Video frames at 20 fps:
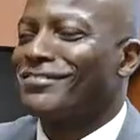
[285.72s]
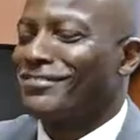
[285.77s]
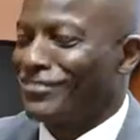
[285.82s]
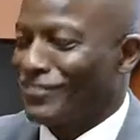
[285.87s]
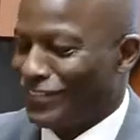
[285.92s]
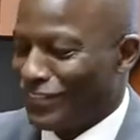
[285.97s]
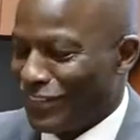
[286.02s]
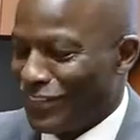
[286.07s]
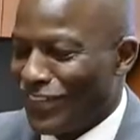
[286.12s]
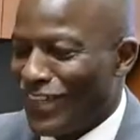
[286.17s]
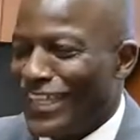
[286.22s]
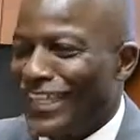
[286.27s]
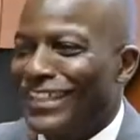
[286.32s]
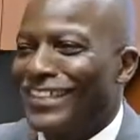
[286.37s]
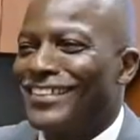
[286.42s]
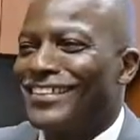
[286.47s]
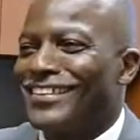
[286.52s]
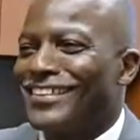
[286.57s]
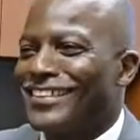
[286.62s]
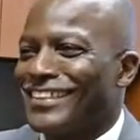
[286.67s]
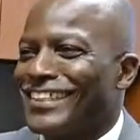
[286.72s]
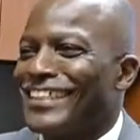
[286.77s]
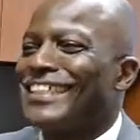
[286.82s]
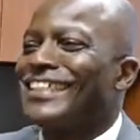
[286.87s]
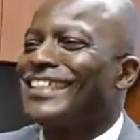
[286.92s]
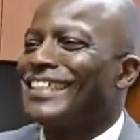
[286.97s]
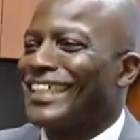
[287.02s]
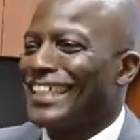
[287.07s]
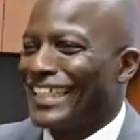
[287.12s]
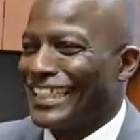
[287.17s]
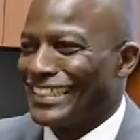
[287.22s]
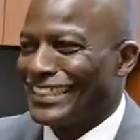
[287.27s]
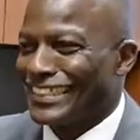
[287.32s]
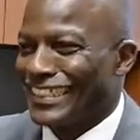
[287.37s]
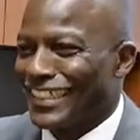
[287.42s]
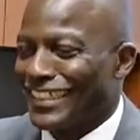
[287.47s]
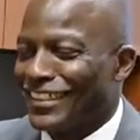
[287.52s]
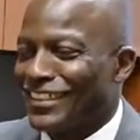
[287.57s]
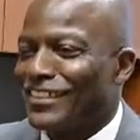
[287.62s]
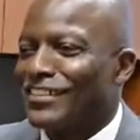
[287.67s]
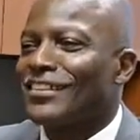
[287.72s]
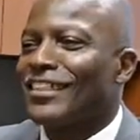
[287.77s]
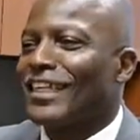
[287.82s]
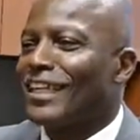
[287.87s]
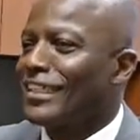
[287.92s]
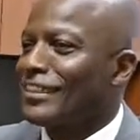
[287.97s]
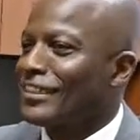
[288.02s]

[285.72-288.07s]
I needed, you knew who I was, and you helped me.